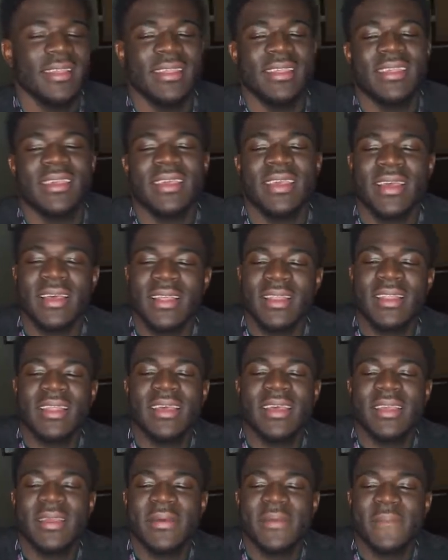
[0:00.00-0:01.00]
Yeah, okay.
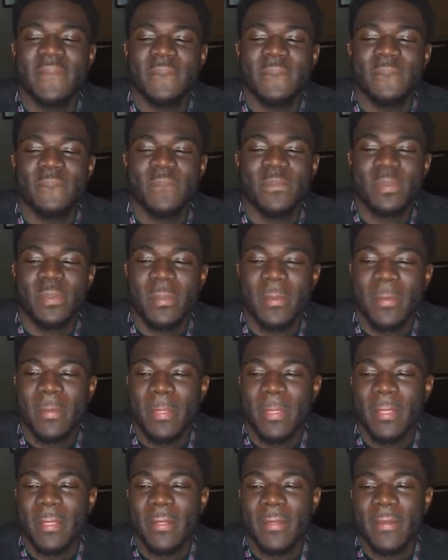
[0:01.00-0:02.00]
Like.
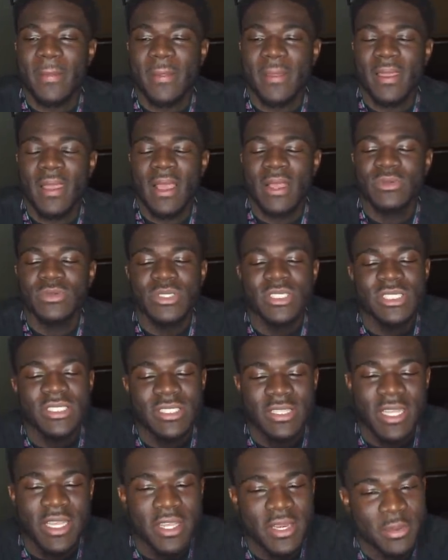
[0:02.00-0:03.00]
I was
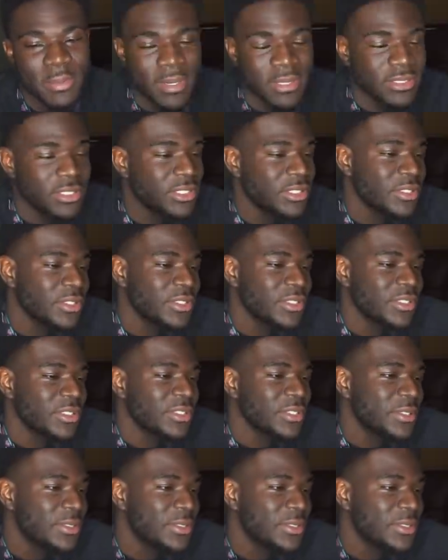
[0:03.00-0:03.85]
just thinking about you, so.